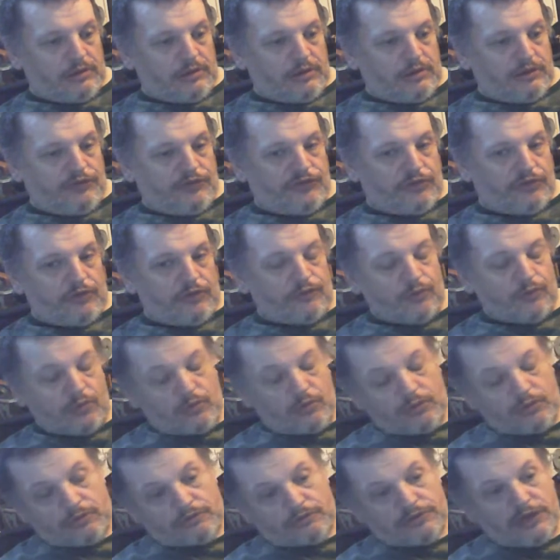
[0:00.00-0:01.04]
So I thought,
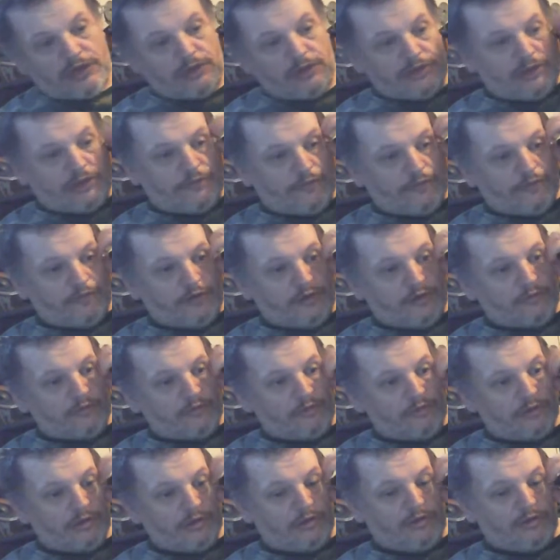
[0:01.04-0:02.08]
well, the only other thing,
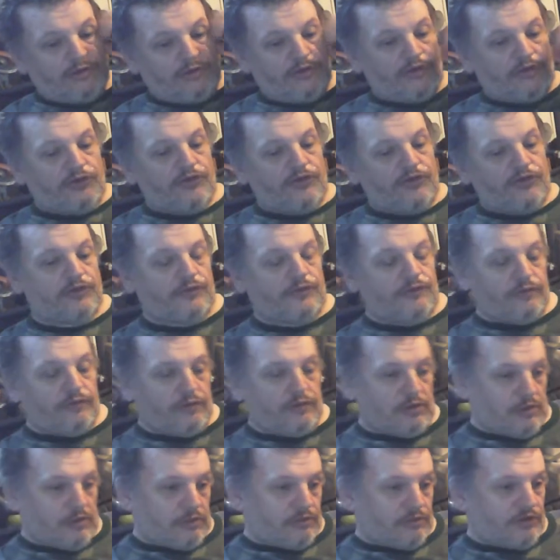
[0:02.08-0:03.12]
right, because I've,
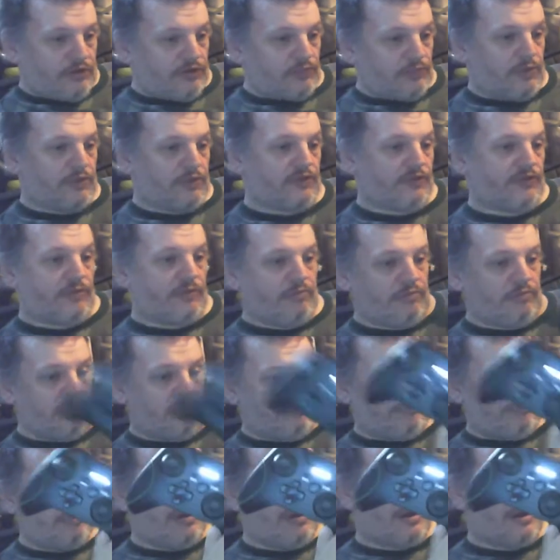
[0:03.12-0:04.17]
you know, this one's
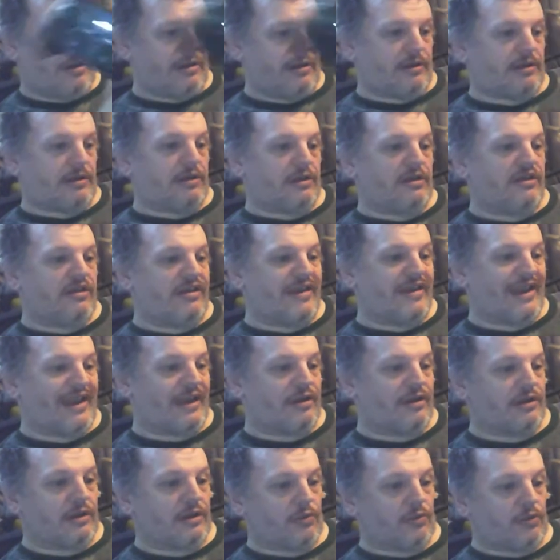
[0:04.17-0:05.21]
practically
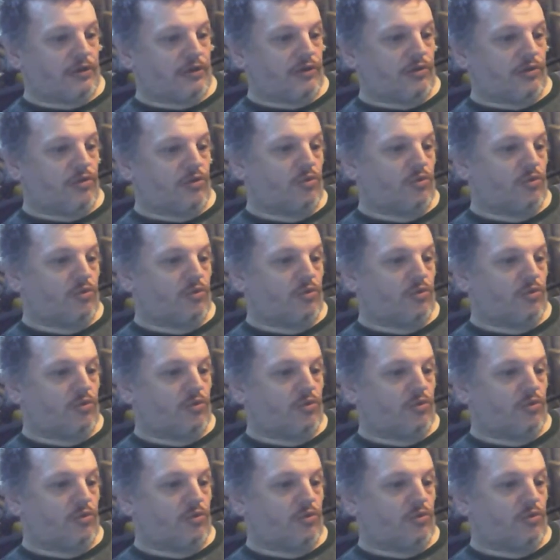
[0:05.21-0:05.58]
knackered anyway, the new